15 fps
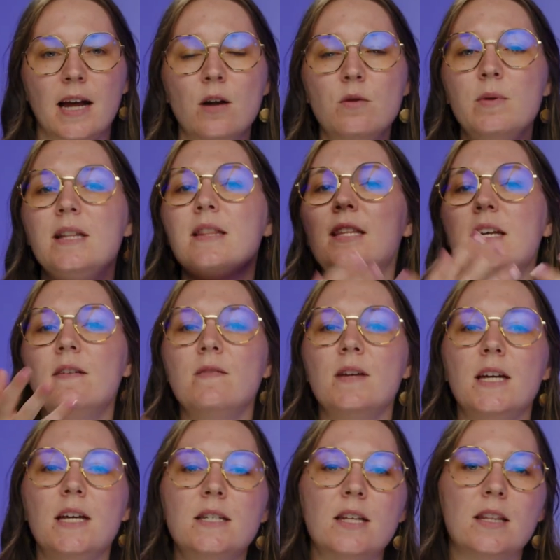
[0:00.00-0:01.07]
How do we live
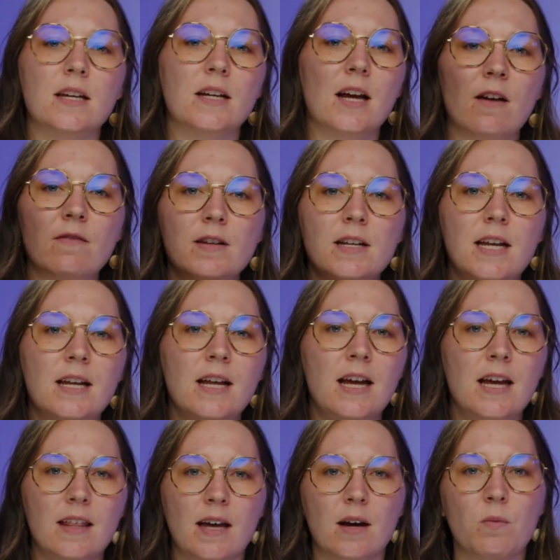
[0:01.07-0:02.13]
into the covenant
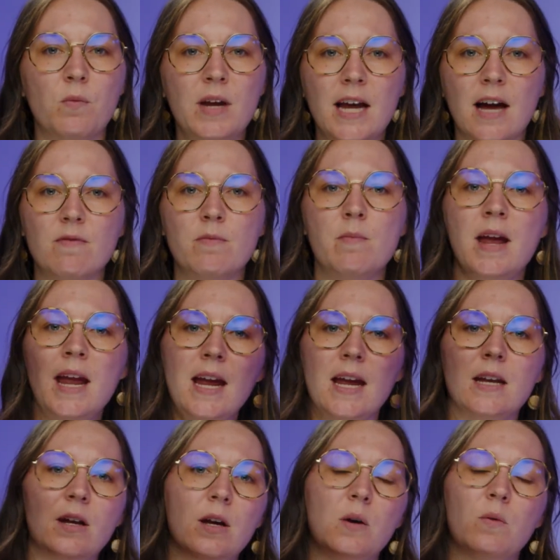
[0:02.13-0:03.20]
that we have
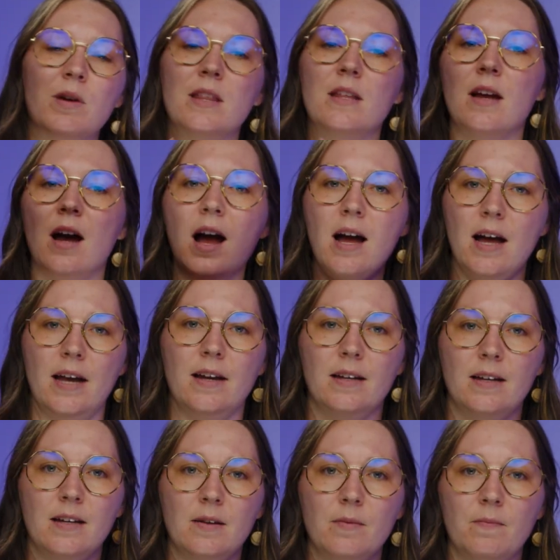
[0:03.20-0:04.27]
made with God?
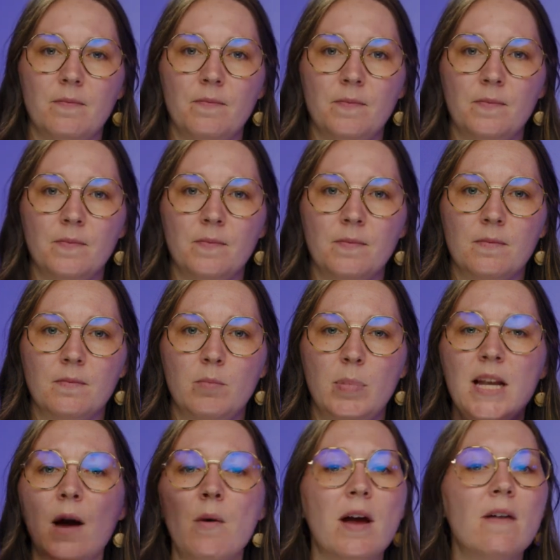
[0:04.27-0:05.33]

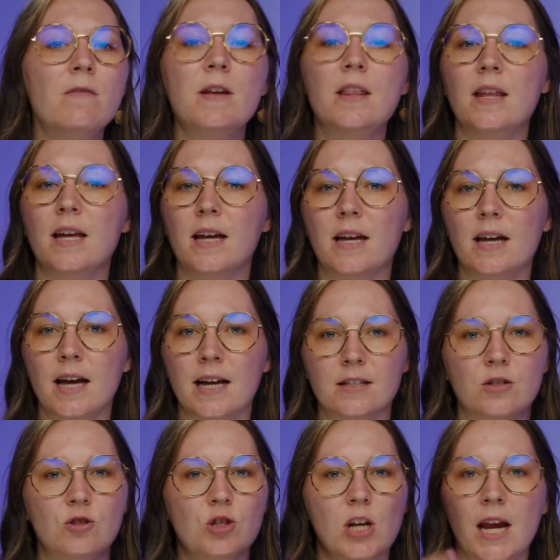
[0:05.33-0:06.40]
But now everything
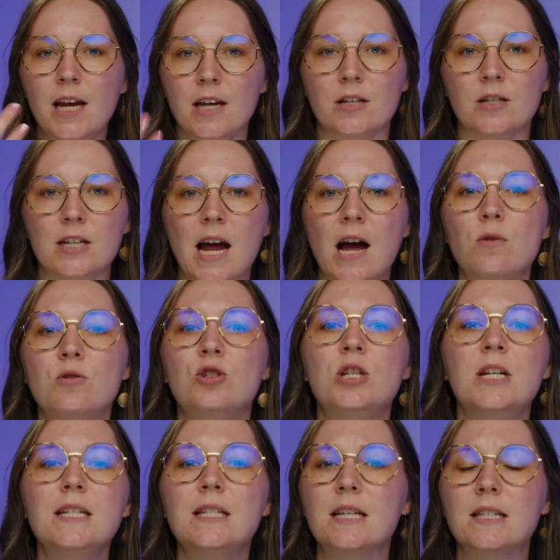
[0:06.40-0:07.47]
has changed. Now
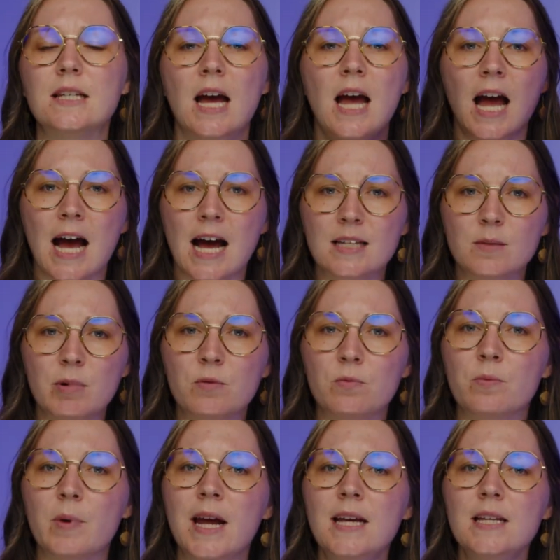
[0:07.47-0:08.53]
Jesus has
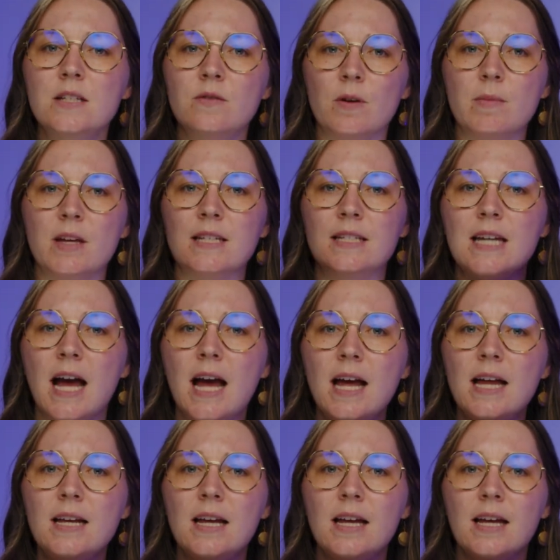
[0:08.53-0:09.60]
been raised from the
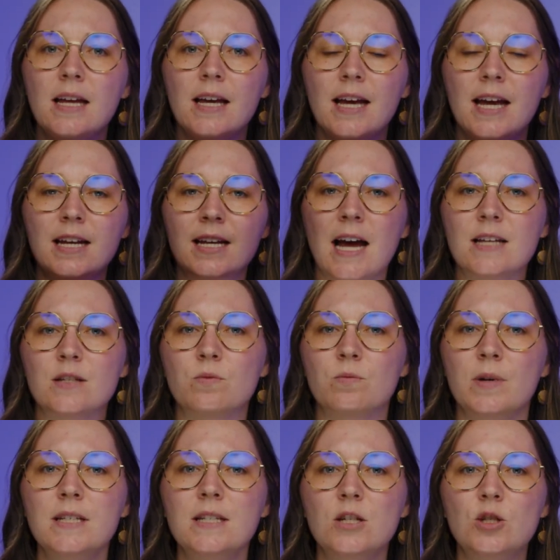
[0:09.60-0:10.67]
dead and has
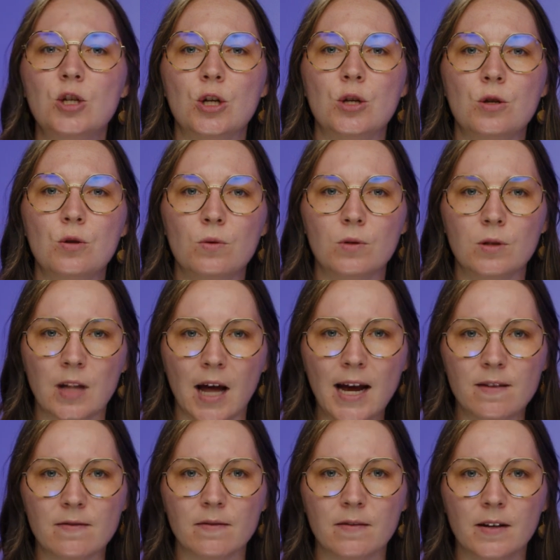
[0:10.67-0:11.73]
risen to new
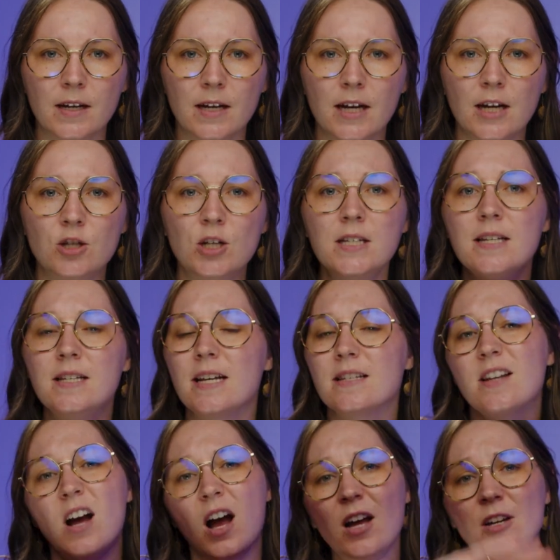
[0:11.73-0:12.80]
life. Jesus has
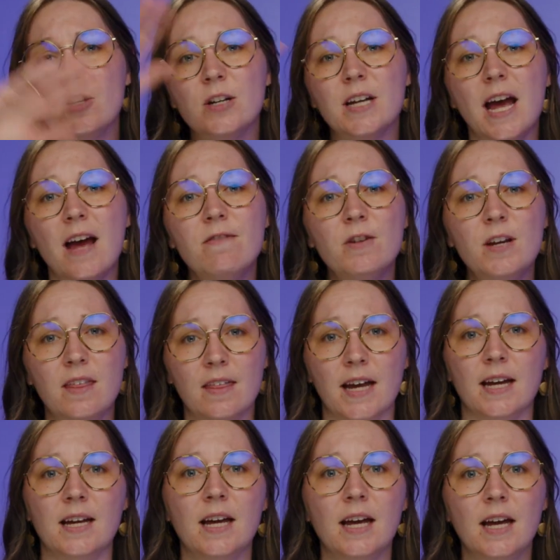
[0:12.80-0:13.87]
conquered
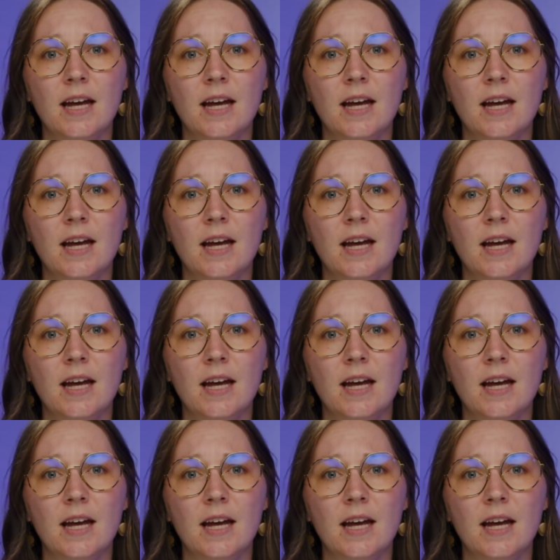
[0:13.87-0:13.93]
everything.